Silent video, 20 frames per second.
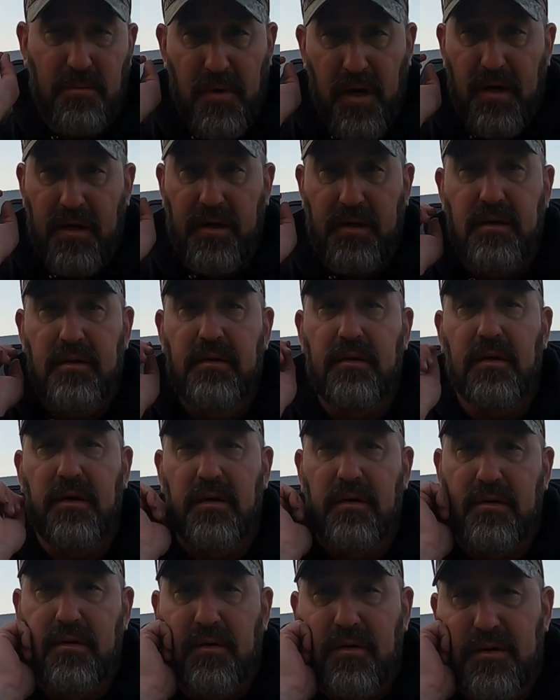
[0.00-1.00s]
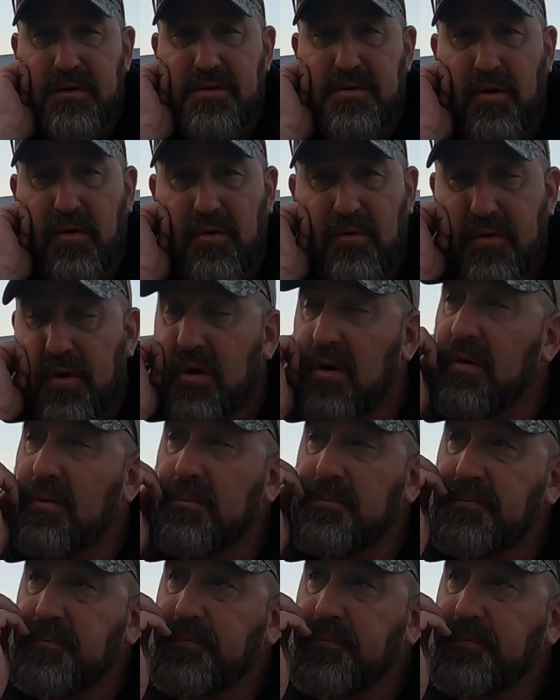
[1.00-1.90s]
Mike on his golf cart.